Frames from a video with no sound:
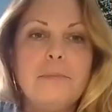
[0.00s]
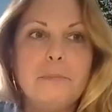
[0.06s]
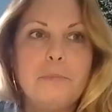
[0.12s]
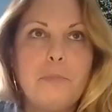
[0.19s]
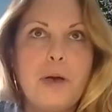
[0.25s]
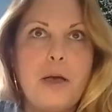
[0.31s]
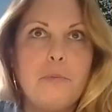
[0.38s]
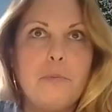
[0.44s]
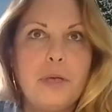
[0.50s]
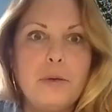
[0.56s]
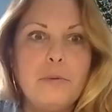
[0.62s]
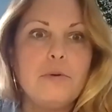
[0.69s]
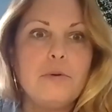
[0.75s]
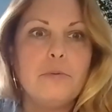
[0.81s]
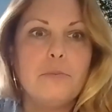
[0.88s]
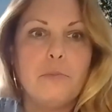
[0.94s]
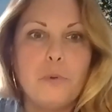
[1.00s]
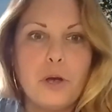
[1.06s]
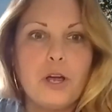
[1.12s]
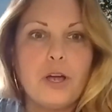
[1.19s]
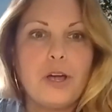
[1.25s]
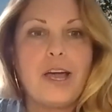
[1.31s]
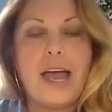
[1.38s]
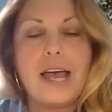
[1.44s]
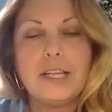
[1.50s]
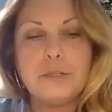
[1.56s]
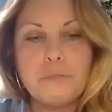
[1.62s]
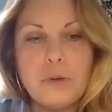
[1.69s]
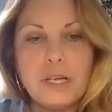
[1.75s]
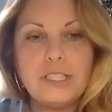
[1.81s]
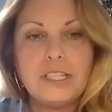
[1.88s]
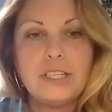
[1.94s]
but we will work as
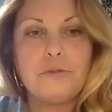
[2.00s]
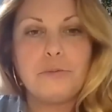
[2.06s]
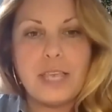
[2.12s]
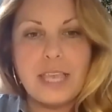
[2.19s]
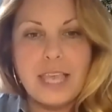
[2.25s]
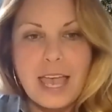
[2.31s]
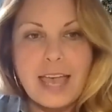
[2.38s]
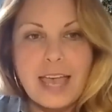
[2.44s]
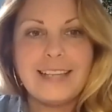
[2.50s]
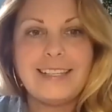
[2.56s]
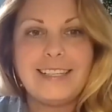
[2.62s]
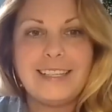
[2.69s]
much as we can